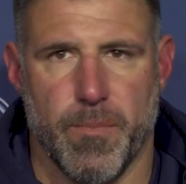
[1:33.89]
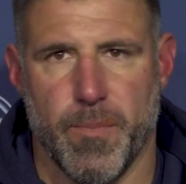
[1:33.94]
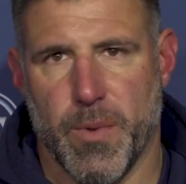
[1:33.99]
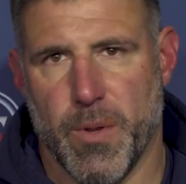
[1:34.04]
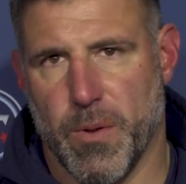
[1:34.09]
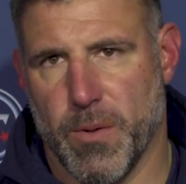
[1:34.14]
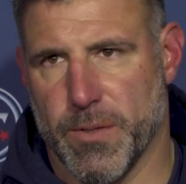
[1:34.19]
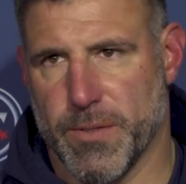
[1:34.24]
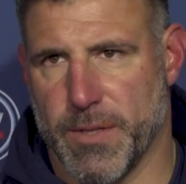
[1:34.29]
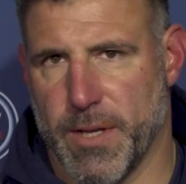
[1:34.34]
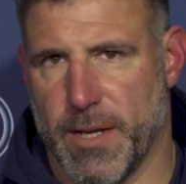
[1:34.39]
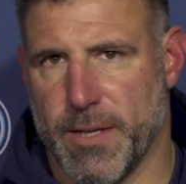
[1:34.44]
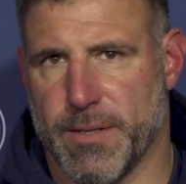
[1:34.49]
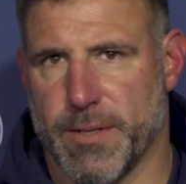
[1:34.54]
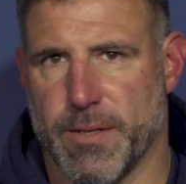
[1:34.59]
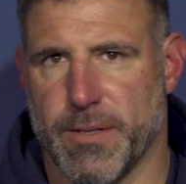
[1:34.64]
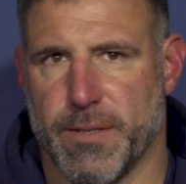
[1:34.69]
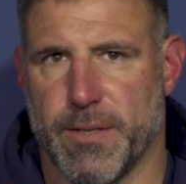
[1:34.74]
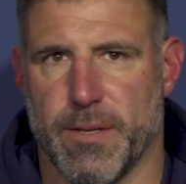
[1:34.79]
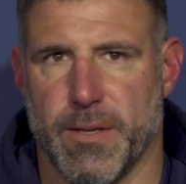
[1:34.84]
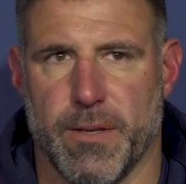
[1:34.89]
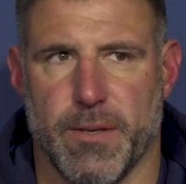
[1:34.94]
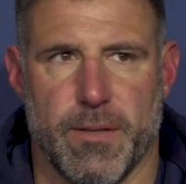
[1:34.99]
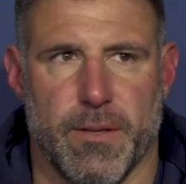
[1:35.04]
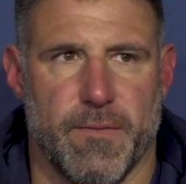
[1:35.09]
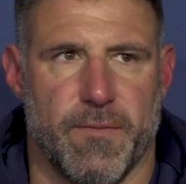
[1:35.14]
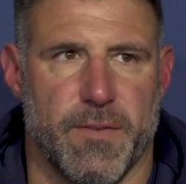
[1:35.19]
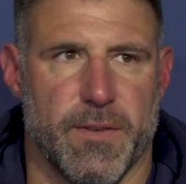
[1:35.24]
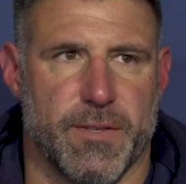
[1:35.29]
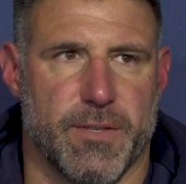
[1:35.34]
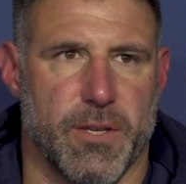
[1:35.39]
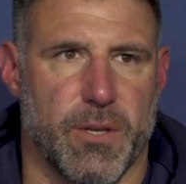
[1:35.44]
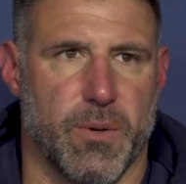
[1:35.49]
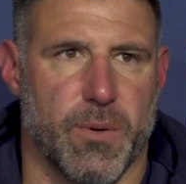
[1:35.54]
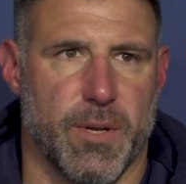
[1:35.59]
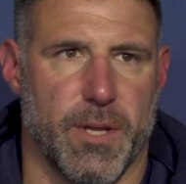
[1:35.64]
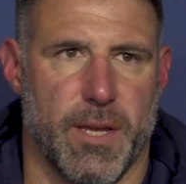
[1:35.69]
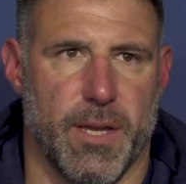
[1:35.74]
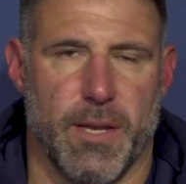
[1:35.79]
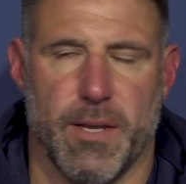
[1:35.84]
you know, as nice as the, the
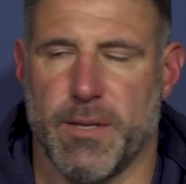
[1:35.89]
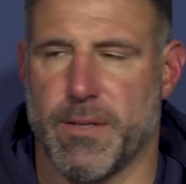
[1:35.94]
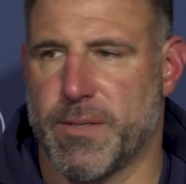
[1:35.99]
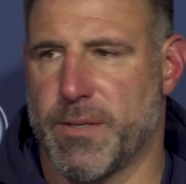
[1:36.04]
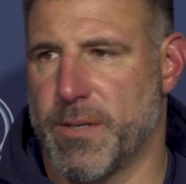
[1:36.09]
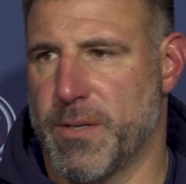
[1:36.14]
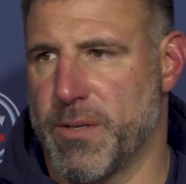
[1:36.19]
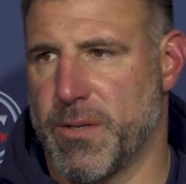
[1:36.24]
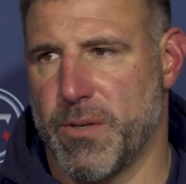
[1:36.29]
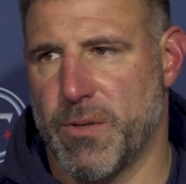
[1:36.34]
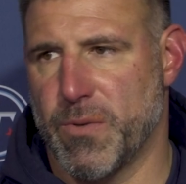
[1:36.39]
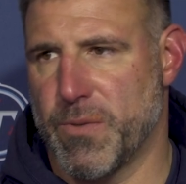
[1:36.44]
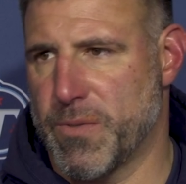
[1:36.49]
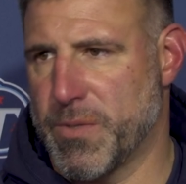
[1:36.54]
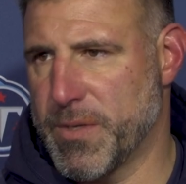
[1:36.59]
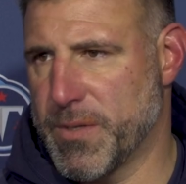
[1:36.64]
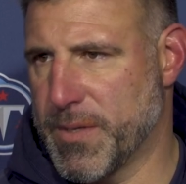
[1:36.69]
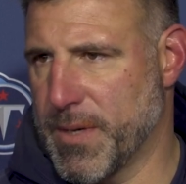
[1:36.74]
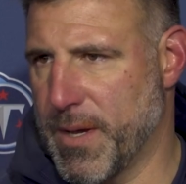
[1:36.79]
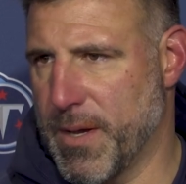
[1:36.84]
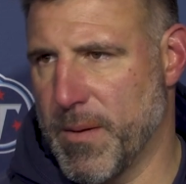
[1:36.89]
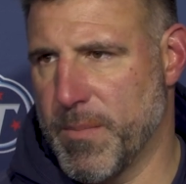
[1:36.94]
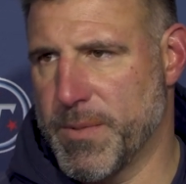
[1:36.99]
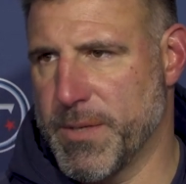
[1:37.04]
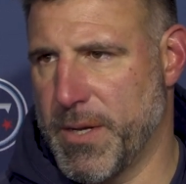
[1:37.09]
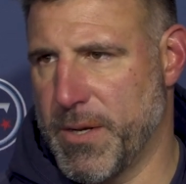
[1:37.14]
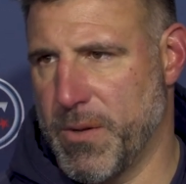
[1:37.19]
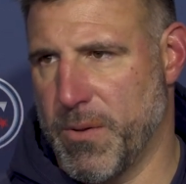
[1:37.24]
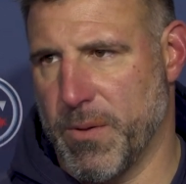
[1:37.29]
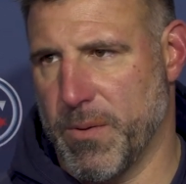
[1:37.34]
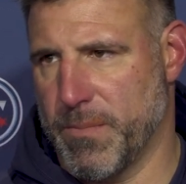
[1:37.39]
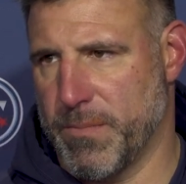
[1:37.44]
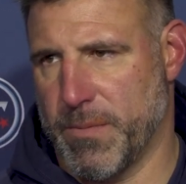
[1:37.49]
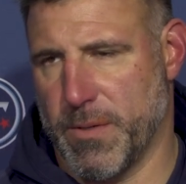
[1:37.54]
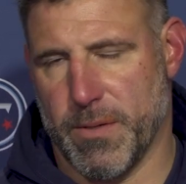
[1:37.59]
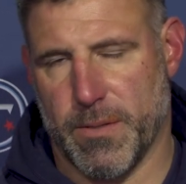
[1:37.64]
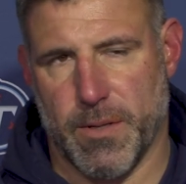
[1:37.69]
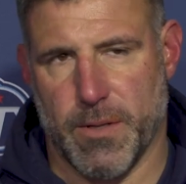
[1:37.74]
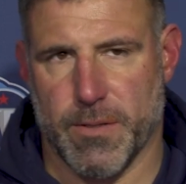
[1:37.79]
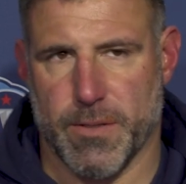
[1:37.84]
facility is to use the tubs, I know
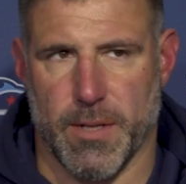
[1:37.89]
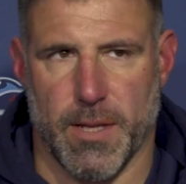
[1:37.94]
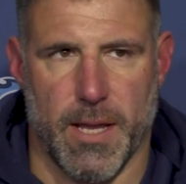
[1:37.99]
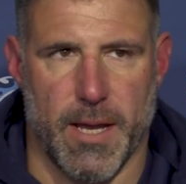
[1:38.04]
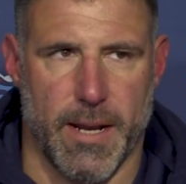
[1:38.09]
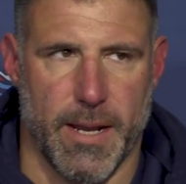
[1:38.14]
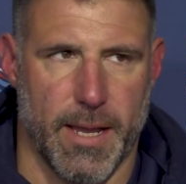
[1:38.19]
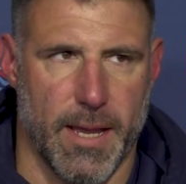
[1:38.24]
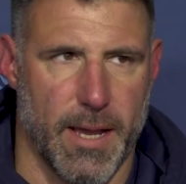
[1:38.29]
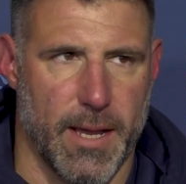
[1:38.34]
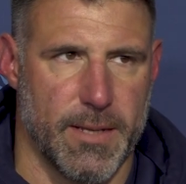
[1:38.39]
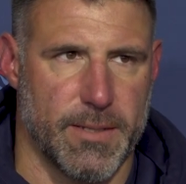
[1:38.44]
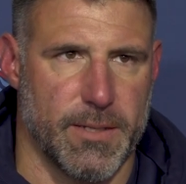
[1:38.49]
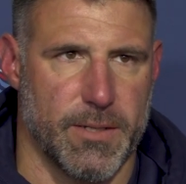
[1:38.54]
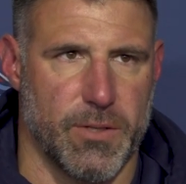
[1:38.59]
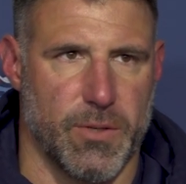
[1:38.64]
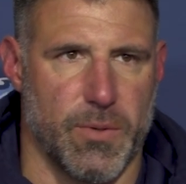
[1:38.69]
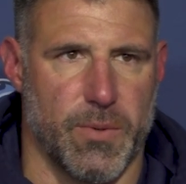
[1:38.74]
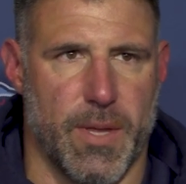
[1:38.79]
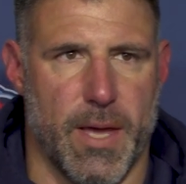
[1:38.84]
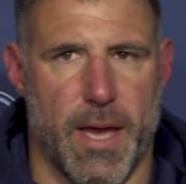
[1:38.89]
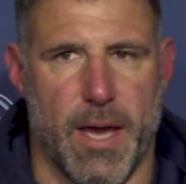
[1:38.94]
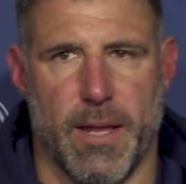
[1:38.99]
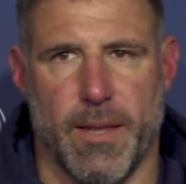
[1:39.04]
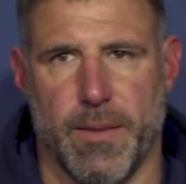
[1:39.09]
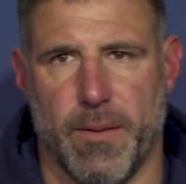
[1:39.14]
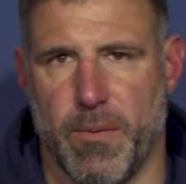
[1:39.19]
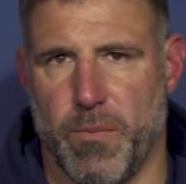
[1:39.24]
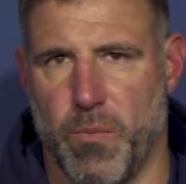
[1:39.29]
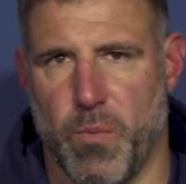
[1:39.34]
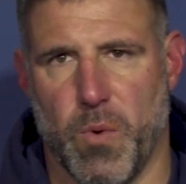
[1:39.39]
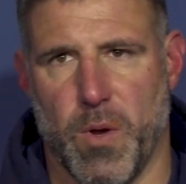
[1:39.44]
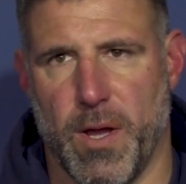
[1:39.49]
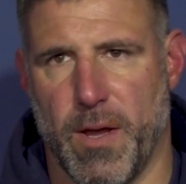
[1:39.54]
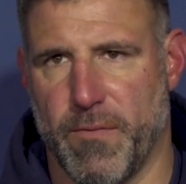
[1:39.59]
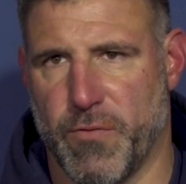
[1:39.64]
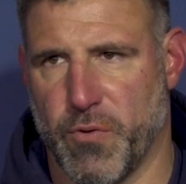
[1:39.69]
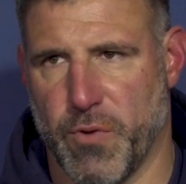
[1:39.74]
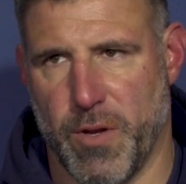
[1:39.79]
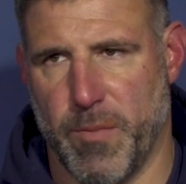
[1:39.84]
there's a lot of guys that do that, and then we'll
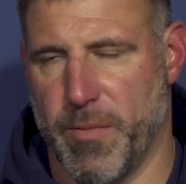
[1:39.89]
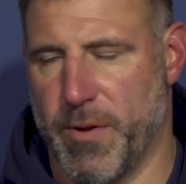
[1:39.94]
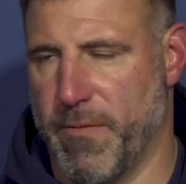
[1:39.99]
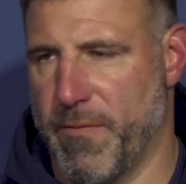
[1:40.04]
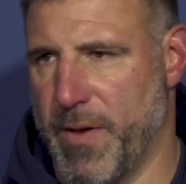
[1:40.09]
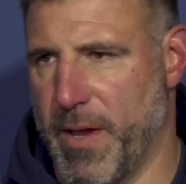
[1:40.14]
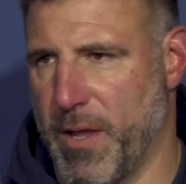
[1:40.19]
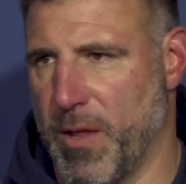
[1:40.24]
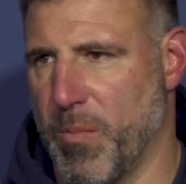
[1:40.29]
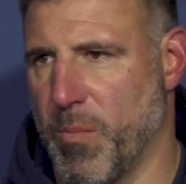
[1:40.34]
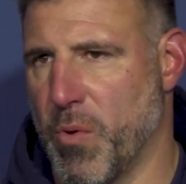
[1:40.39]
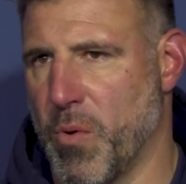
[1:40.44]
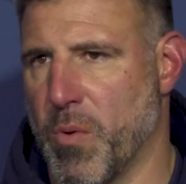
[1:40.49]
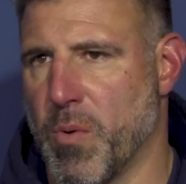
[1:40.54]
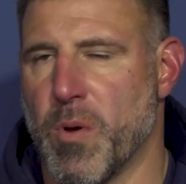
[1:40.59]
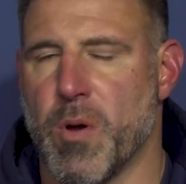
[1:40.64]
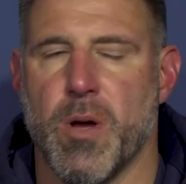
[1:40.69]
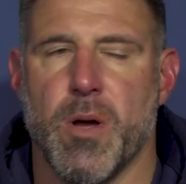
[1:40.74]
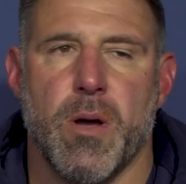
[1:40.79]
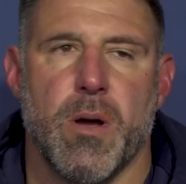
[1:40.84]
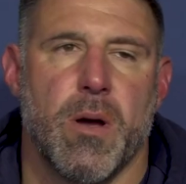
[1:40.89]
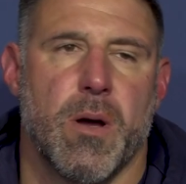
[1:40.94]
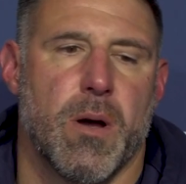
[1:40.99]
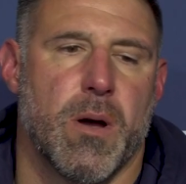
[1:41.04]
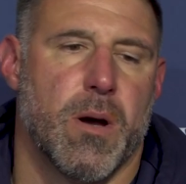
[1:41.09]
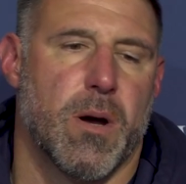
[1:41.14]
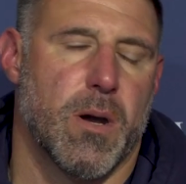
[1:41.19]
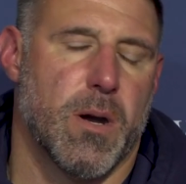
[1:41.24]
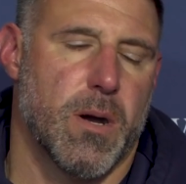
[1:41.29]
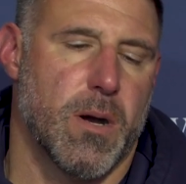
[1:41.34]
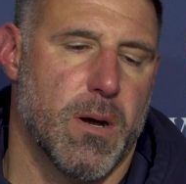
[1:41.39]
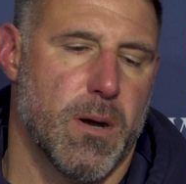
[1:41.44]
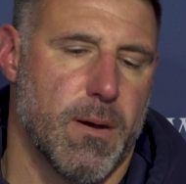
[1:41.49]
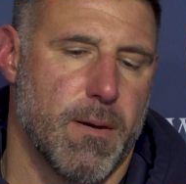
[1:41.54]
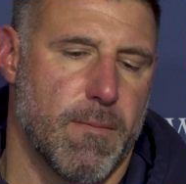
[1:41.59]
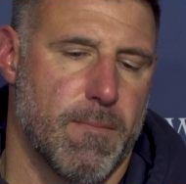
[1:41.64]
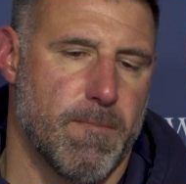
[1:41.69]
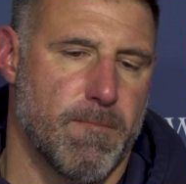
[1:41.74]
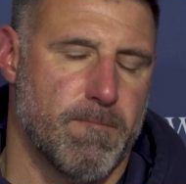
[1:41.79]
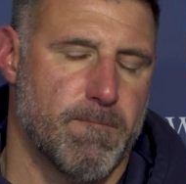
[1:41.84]
have treatment available.
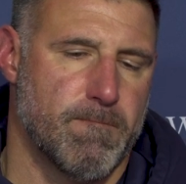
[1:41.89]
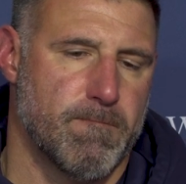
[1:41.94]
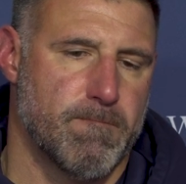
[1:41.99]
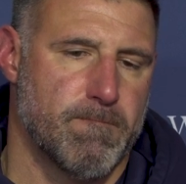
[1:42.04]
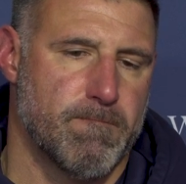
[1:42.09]
Um,